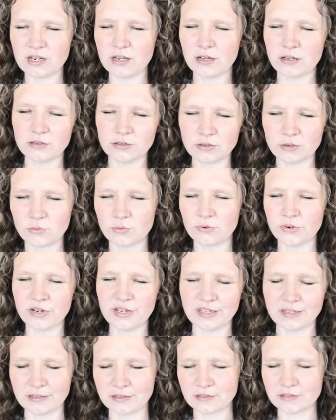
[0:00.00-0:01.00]
colored
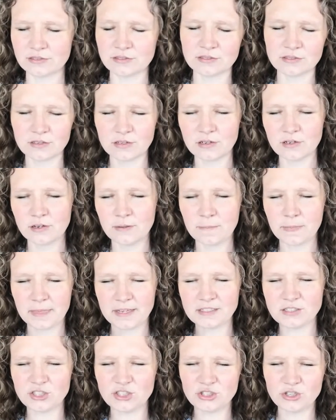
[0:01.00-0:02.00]
rings.
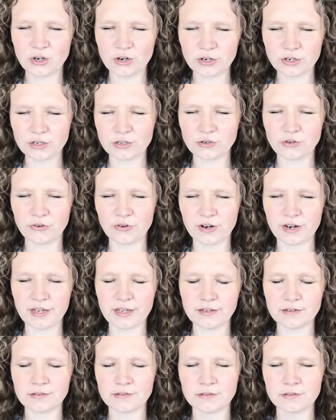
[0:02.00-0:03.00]
It's dark
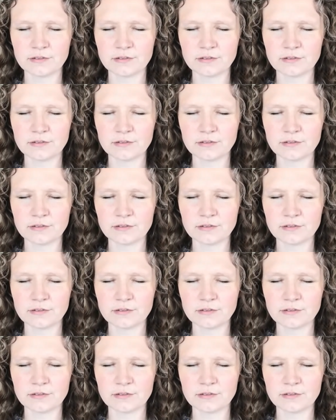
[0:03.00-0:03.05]
gray.